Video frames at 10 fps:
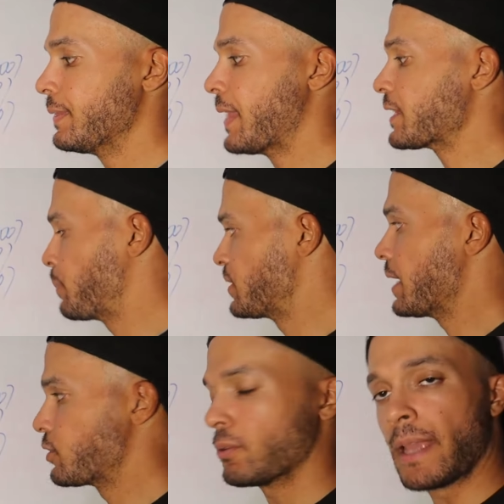That's
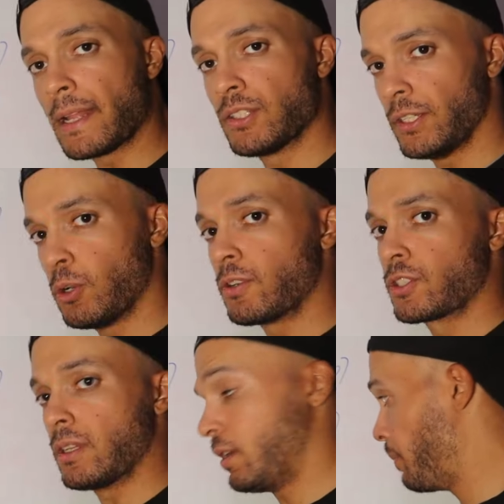potential gains that you're
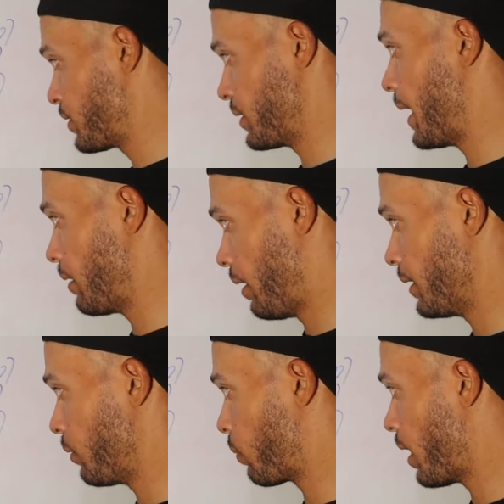you're missing out on
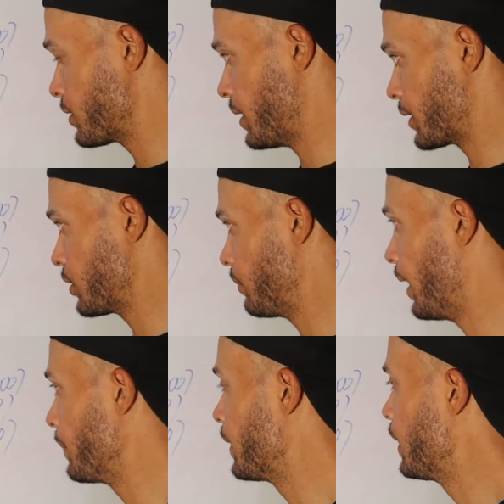in the raw section,
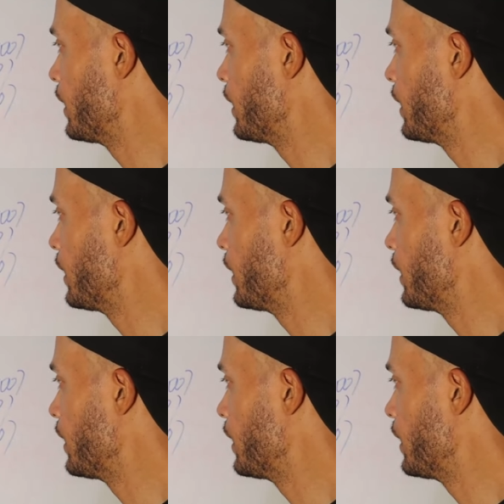right?